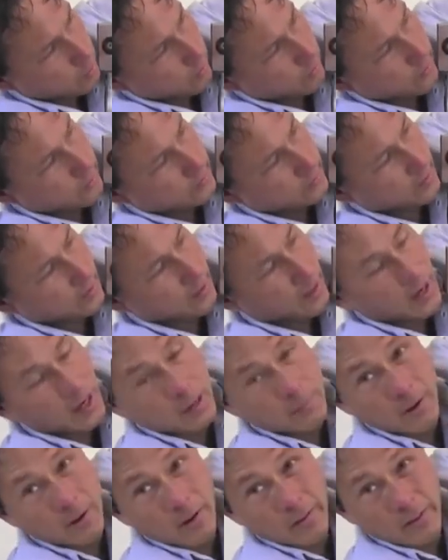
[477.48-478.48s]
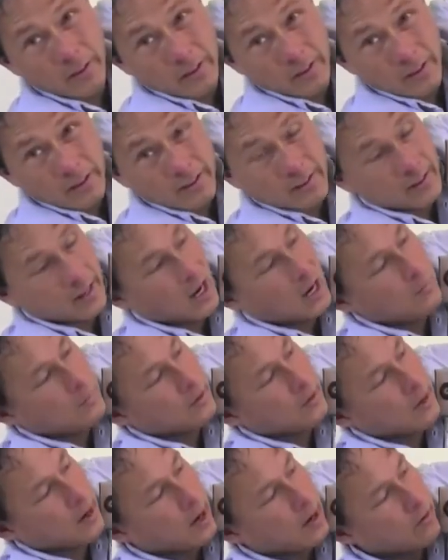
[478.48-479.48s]
cool things I like about this
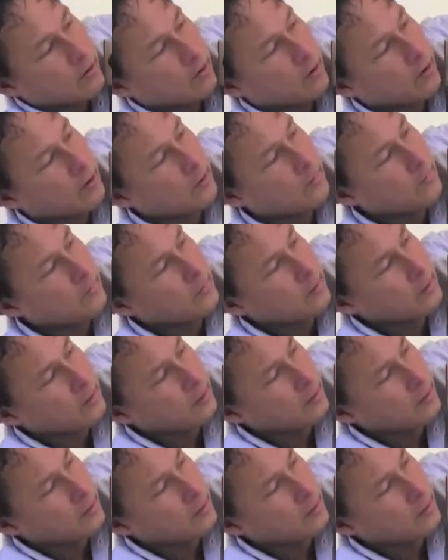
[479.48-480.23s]
Excalibur dehydrator